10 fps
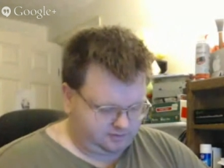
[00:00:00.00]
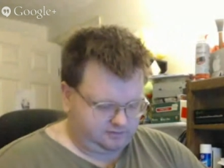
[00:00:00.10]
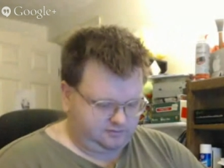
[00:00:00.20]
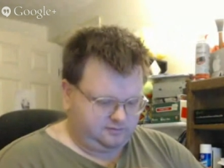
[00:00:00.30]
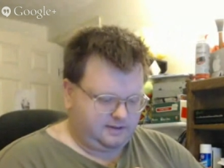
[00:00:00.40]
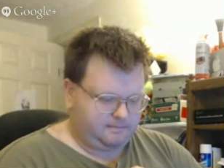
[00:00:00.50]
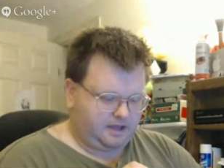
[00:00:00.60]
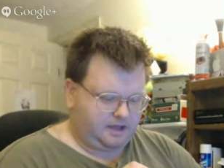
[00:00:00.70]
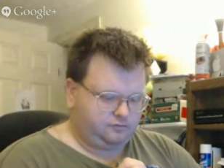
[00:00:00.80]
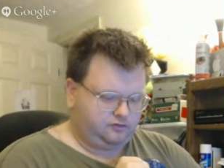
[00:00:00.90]
but they
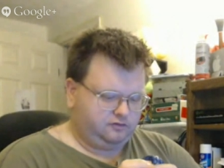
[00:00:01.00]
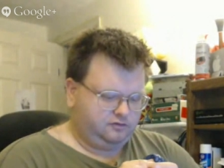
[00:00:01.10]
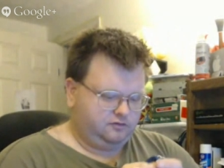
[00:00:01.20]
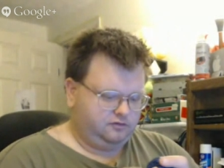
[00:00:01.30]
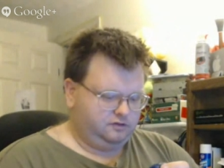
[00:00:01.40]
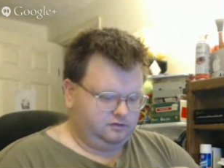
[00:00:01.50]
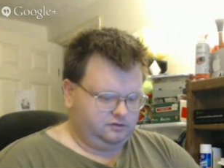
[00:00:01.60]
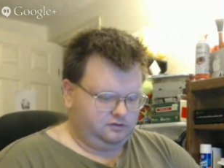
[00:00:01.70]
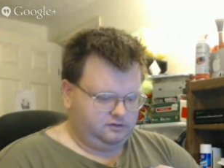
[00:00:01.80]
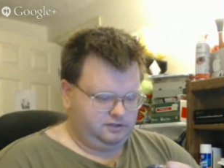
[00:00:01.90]
bounce
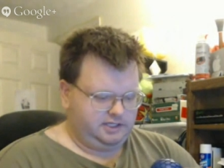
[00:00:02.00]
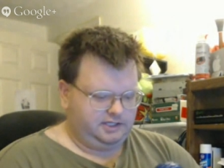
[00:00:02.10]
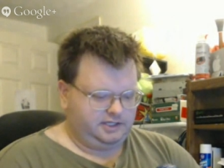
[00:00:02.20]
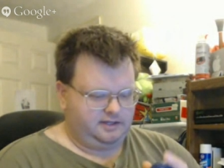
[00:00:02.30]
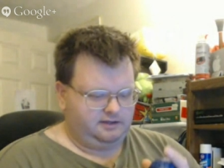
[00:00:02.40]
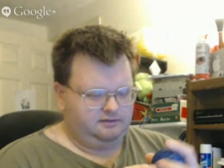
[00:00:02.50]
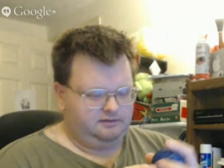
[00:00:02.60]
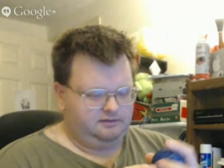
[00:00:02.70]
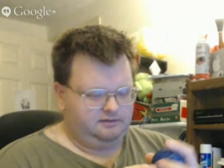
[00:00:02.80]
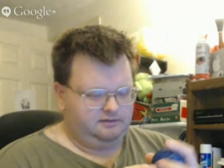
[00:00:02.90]
and they
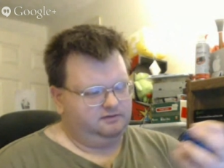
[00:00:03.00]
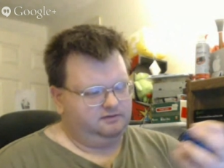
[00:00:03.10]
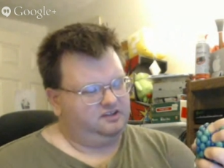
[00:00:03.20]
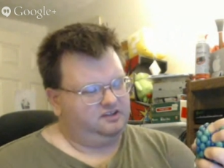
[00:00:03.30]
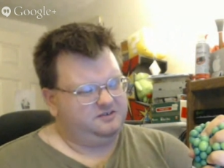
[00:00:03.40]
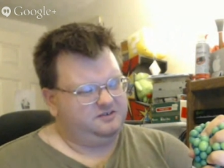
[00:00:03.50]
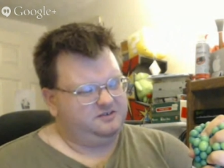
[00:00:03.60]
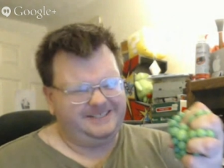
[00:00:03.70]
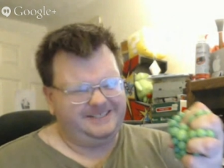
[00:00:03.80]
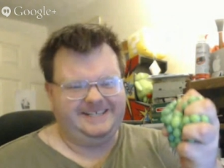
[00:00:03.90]

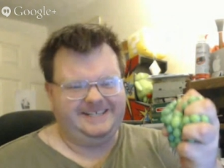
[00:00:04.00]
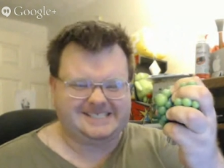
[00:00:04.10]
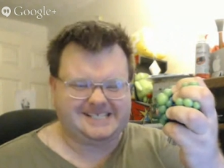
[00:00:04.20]
squeeze.